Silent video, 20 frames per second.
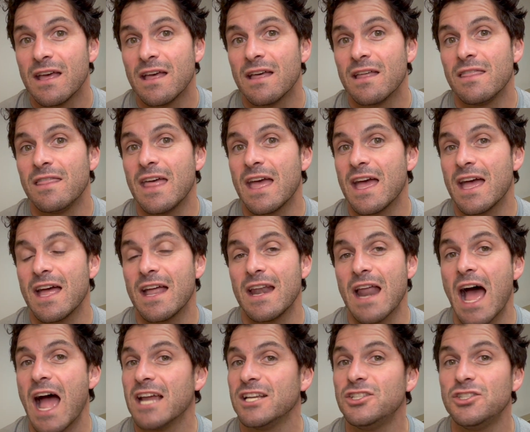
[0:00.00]
then
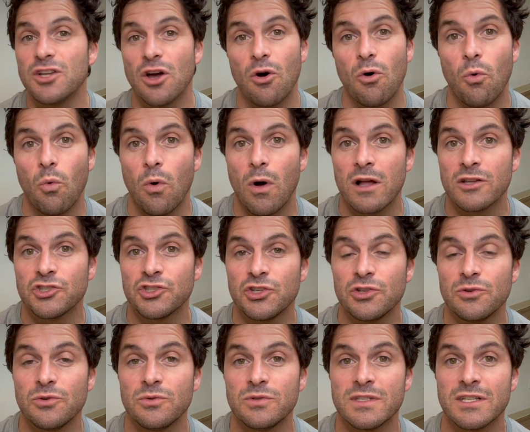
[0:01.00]
I don't want
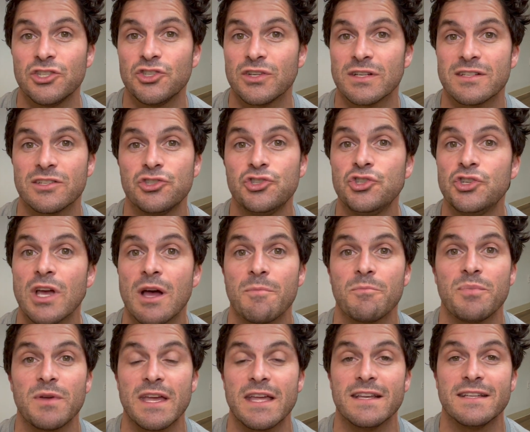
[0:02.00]
you to just
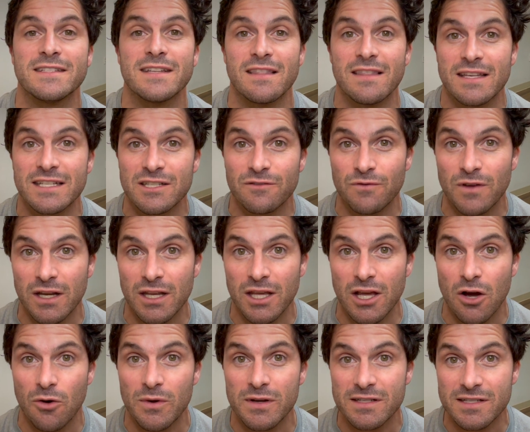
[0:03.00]
jump into this
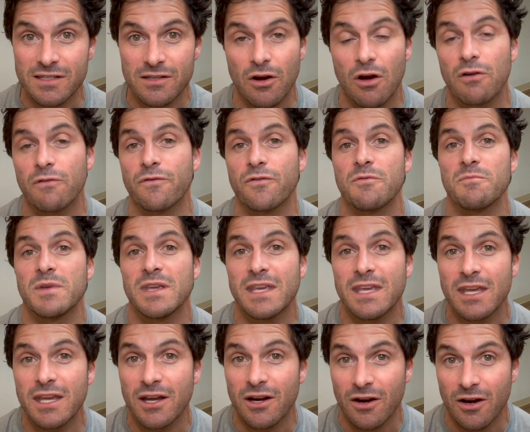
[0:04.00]
video and start from
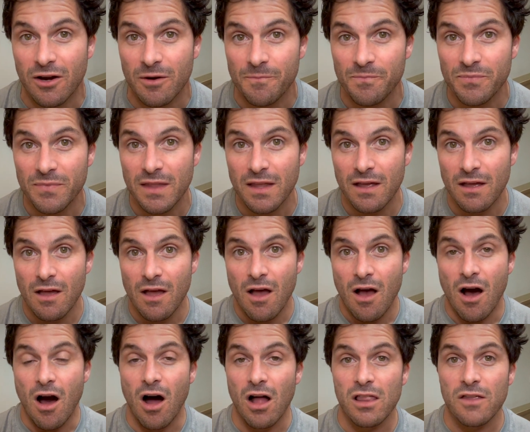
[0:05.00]
here.
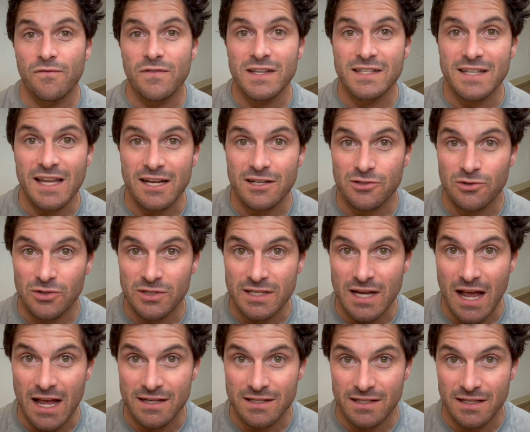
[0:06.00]
All of these
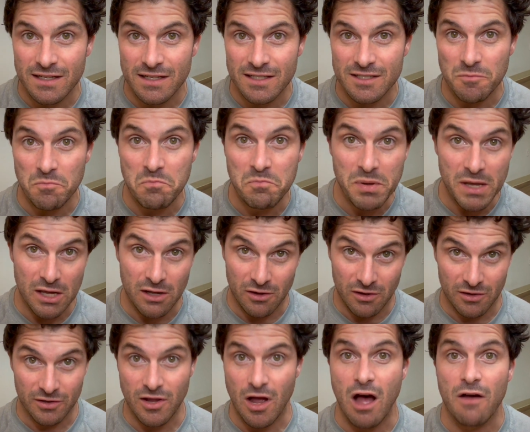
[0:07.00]
exercises
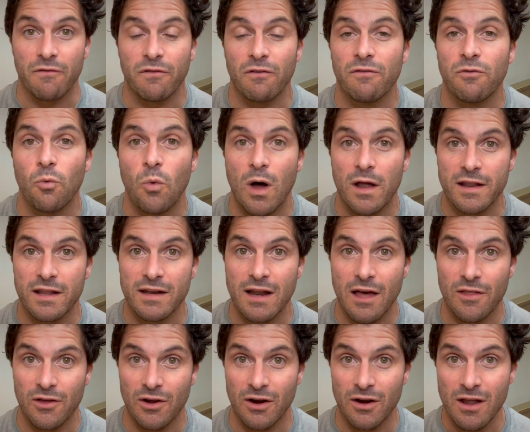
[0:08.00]
build off of one
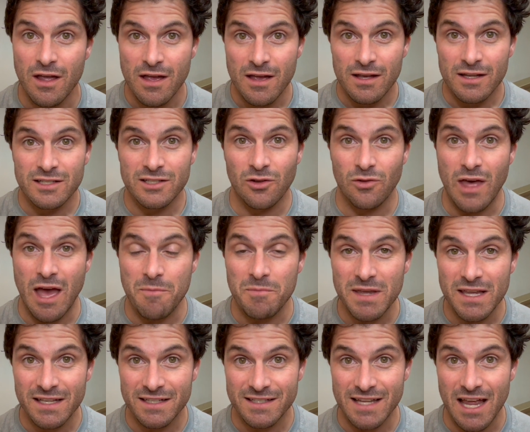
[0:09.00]
another, so that
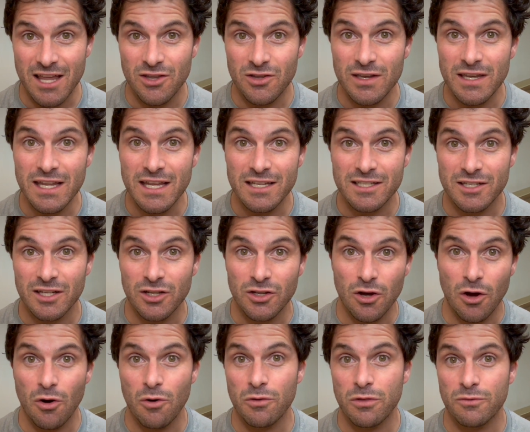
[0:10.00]
means that you need to
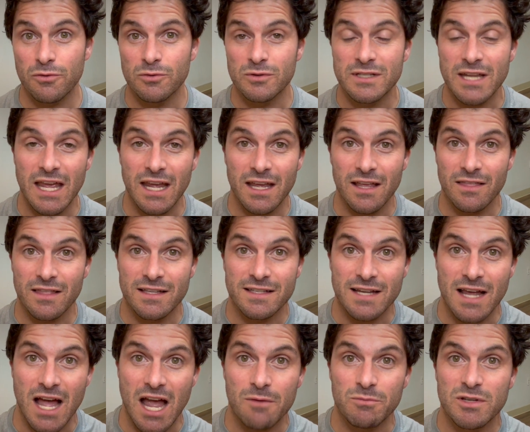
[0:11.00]
go through taking the
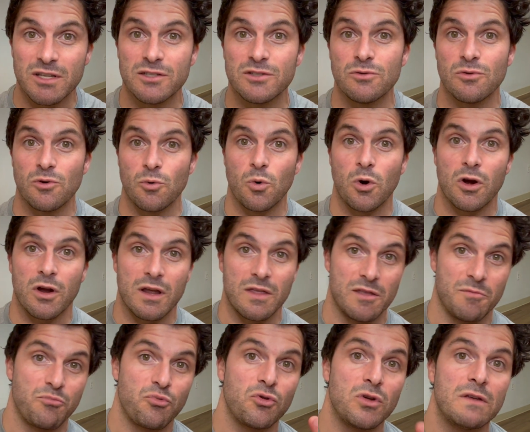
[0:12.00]
time to do the work in the
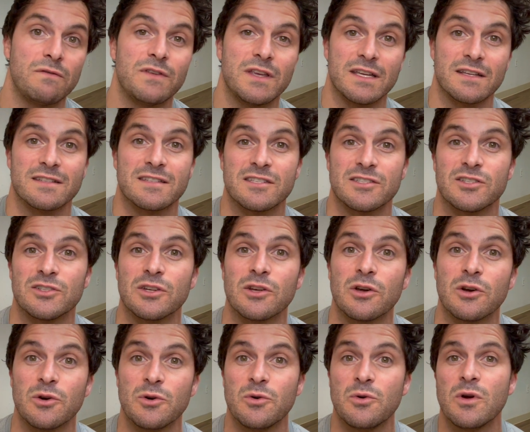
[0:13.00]
previous
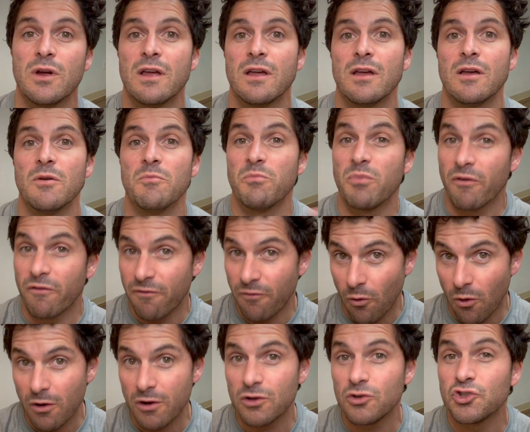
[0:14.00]
2
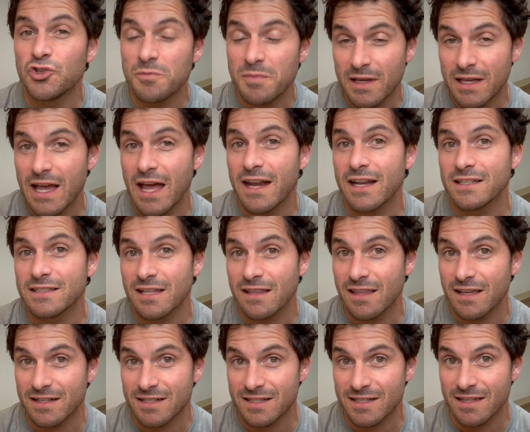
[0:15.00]
before you should be getting to
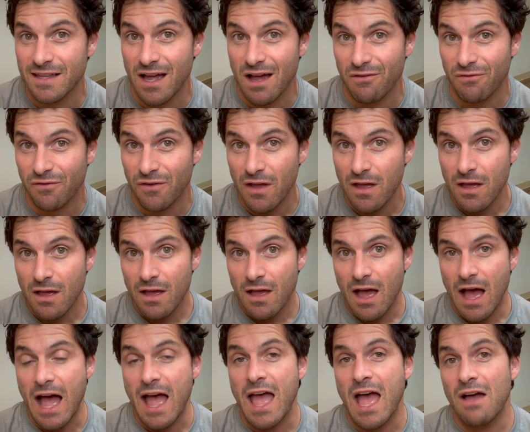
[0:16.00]
this stuff.
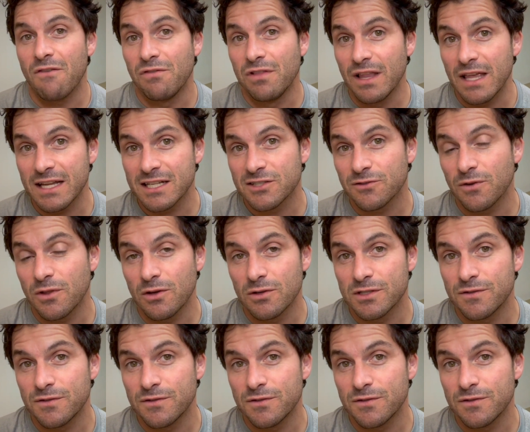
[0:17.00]
I have links for those